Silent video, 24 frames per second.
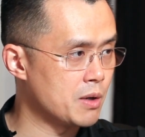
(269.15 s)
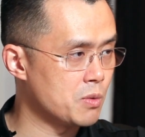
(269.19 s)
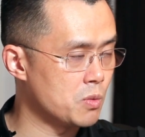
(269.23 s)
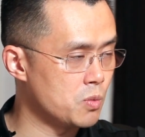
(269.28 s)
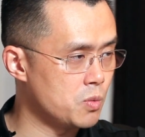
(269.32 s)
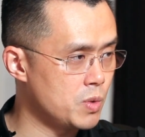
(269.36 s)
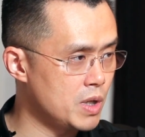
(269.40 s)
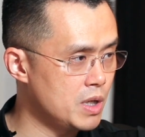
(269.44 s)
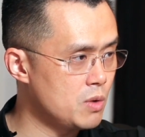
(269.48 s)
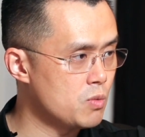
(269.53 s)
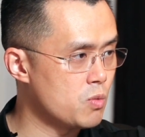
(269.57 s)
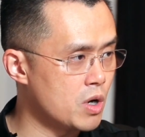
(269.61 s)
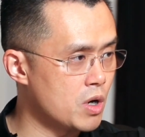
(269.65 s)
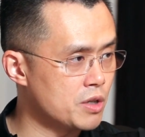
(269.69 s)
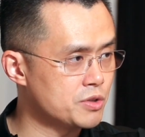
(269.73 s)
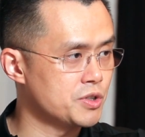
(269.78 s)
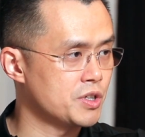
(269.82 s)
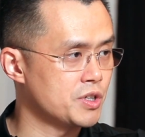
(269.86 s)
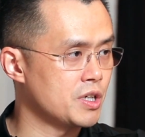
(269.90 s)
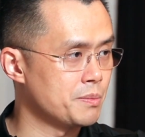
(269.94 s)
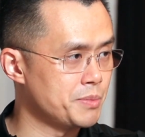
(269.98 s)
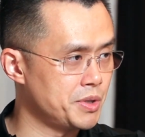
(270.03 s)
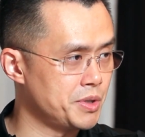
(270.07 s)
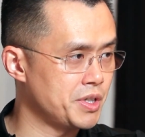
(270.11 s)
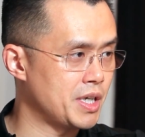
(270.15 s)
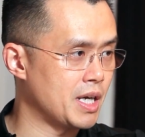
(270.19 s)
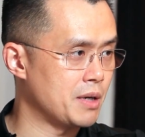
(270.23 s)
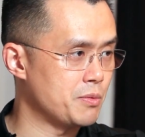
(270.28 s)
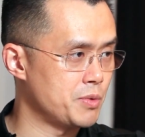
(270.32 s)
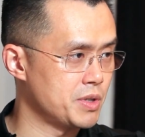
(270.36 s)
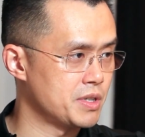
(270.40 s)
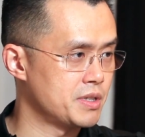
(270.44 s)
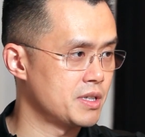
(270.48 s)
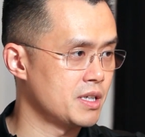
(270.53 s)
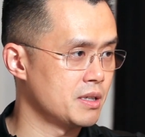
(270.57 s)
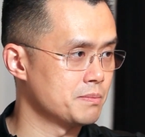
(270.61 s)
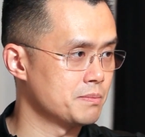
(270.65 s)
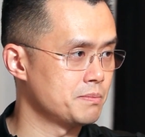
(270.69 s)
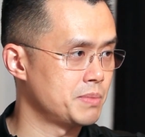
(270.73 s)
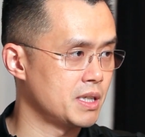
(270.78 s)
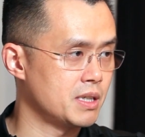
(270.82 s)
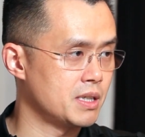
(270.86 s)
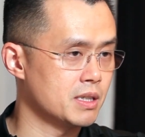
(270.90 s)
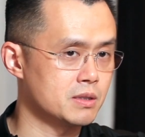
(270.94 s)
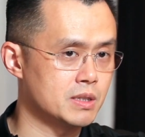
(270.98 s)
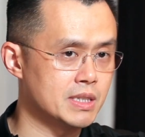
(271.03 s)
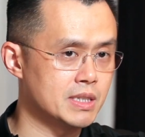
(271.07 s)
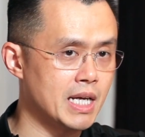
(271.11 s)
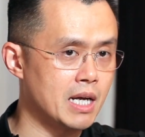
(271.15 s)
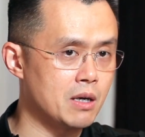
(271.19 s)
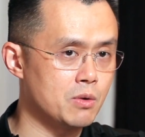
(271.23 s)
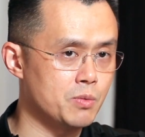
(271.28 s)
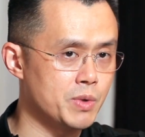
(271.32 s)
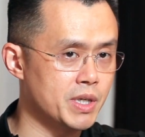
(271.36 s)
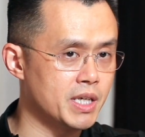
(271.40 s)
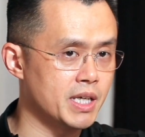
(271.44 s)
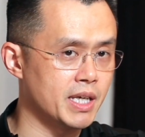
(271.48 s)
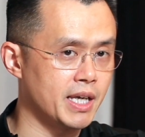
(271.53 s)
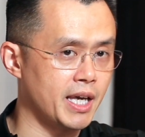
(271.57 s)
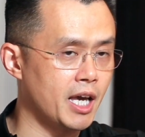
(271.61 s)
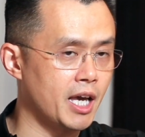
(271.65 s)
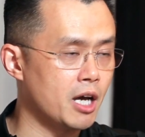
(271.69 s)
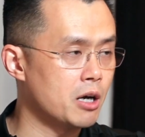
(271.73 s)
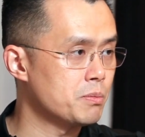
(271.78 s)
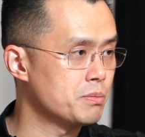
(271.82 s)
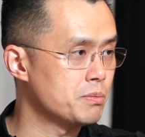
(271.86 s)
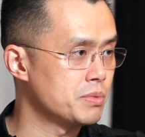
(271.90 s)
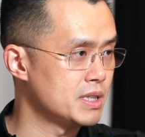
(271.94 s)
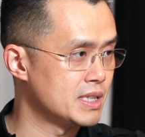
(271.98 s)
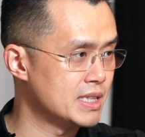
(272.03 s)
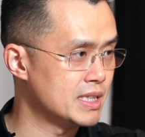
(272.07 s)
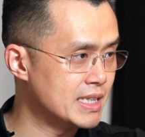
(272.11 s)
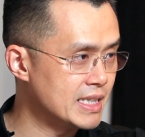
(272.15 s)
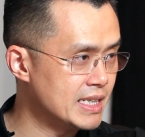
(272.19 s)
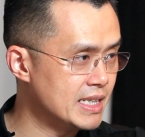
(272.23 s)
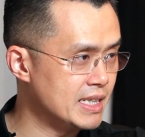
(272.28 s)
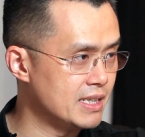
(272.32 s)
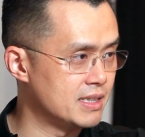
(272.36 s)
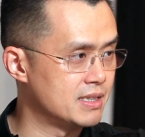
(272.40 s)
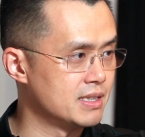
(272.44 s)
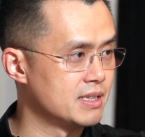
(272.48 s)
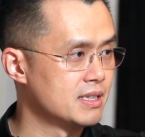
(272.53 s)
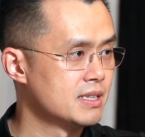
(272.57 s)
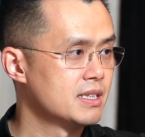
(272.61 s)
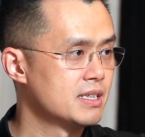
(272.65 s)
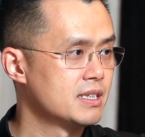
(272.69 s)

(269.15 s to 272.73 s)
and we want to communicate with them because now we can help lead,